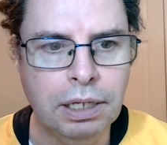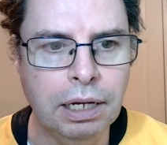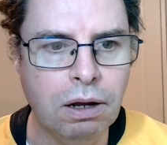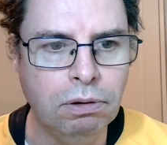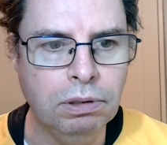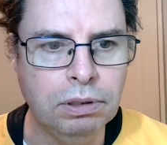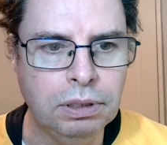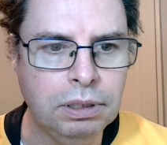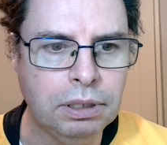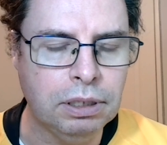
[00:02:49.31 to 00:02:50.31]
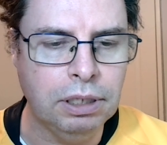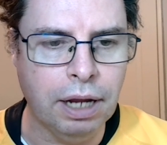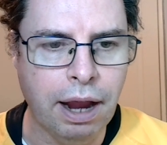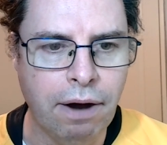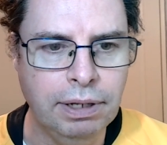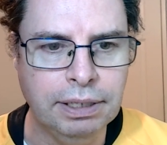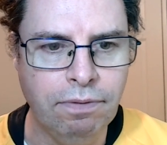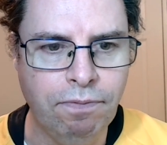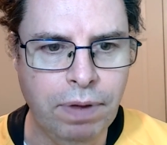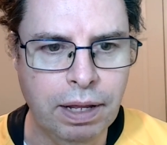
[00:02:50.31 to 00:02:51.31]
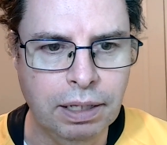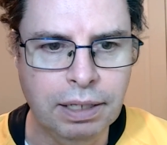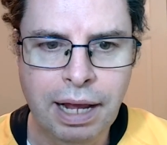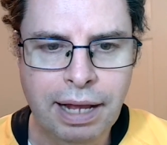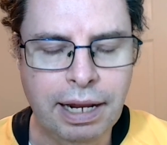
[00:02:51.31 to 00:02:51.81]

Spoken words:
They go to carries in field.